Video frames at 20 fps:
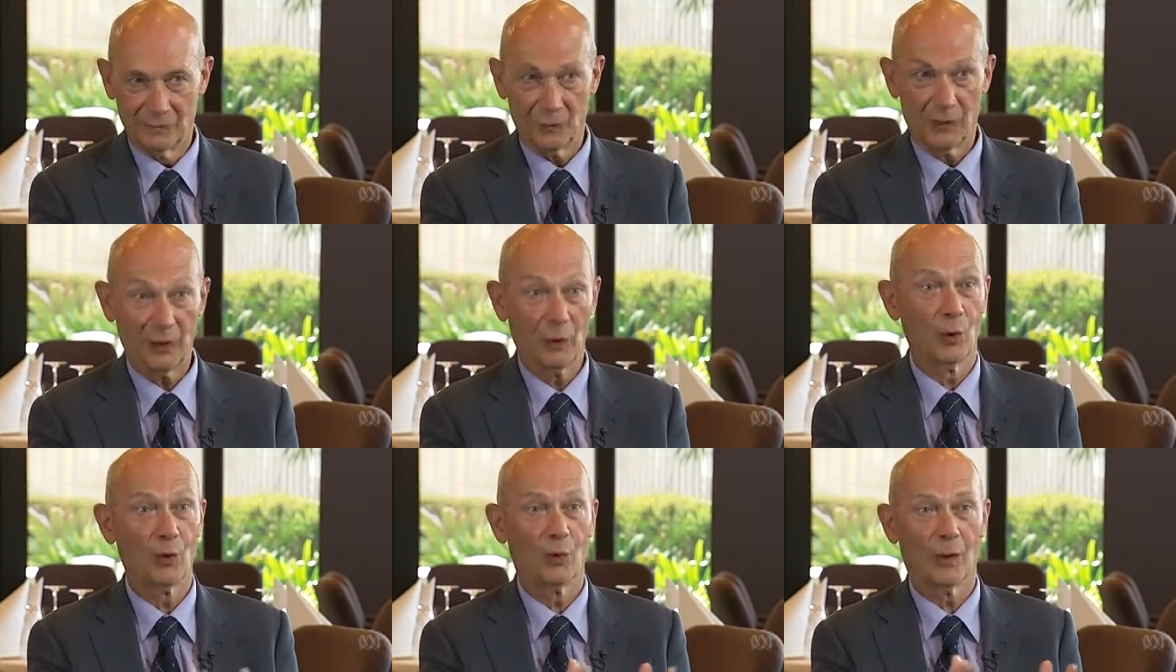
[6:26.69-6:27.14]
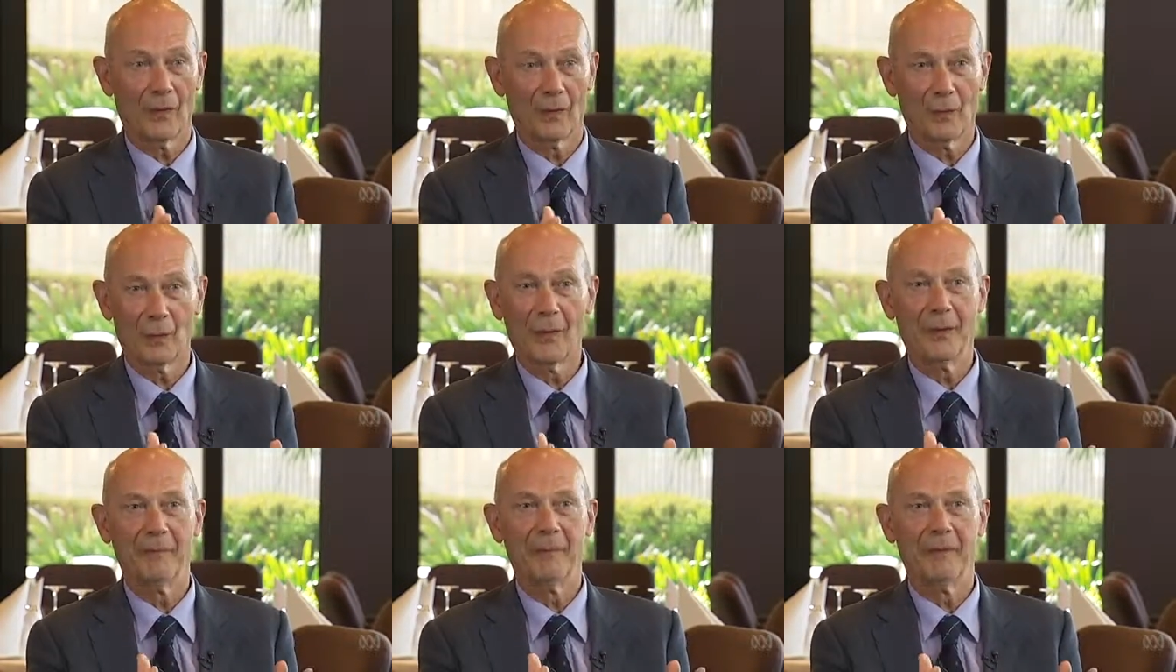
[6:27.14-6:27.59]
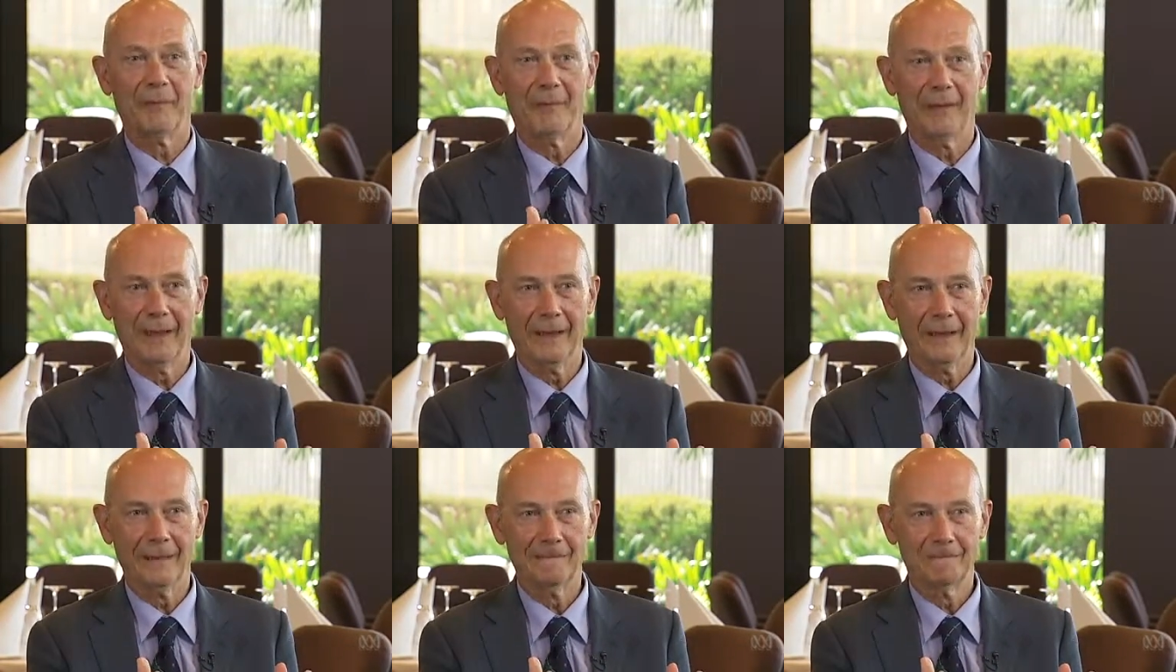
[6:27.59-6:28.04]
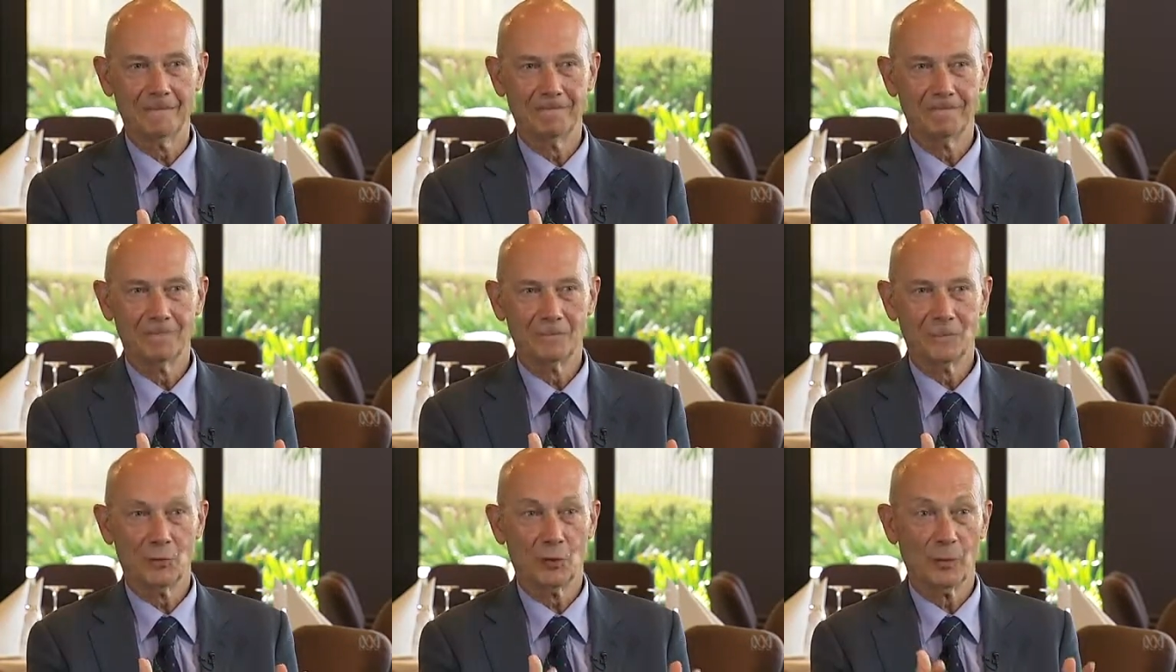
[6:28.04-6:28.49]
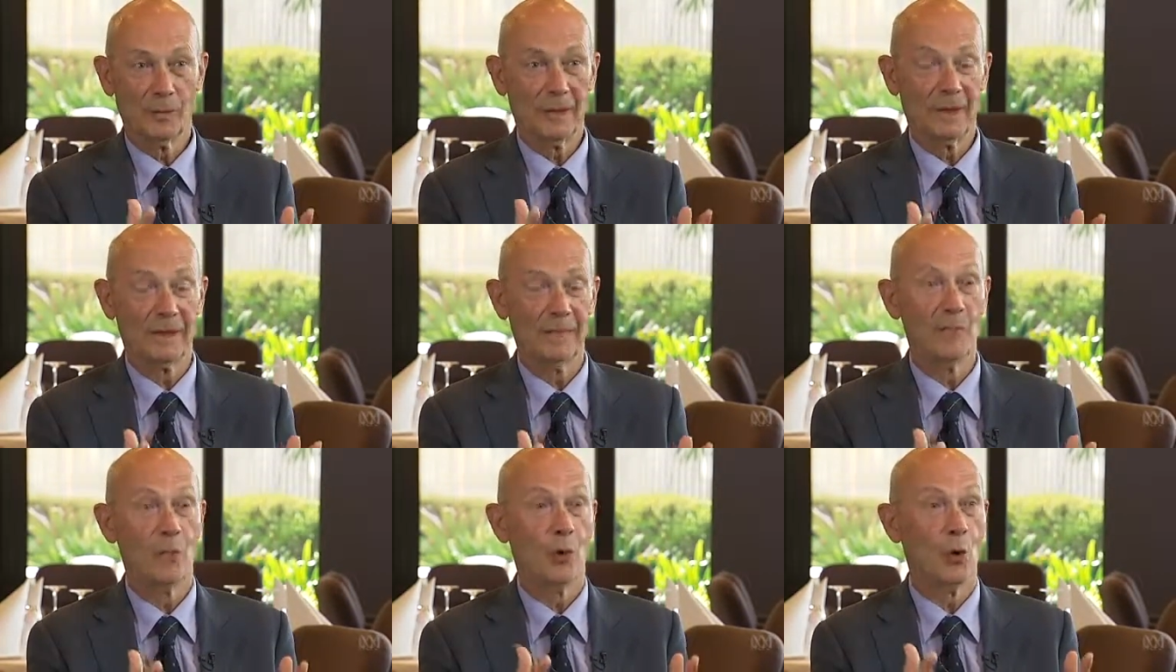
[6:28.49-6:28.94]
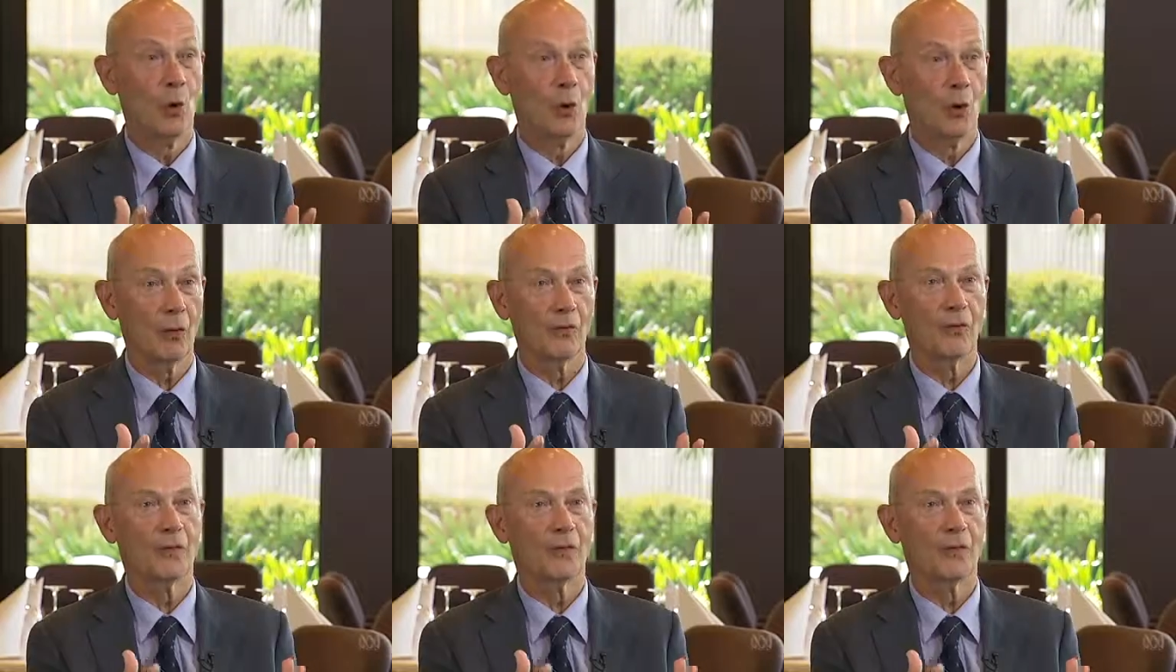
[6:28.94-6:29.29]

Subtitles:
We all want the renminbi to be more